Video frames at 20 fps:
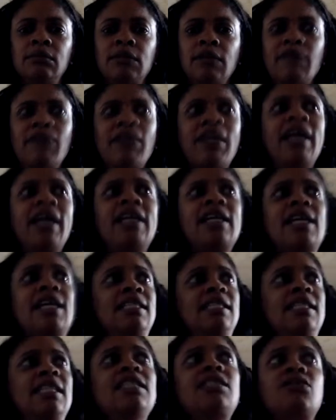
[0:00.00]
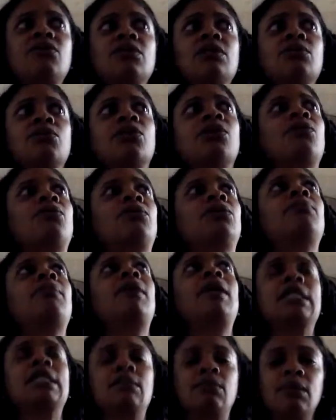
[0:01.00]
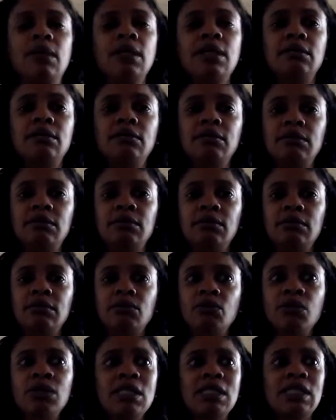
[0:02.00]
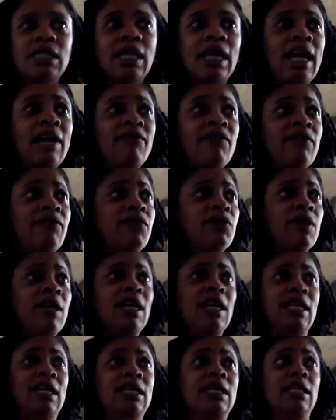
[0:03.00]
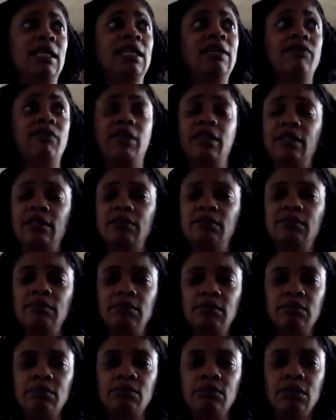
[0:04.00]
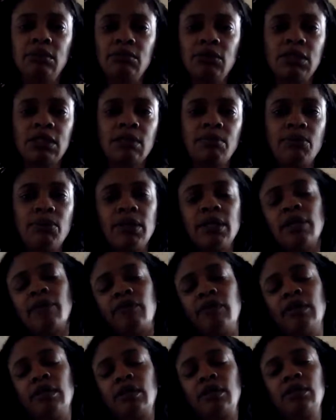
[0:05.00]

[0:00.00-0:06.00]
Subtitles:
If they gotta exist on this world, we might as well. What is life if you can't live it? What's the point of it?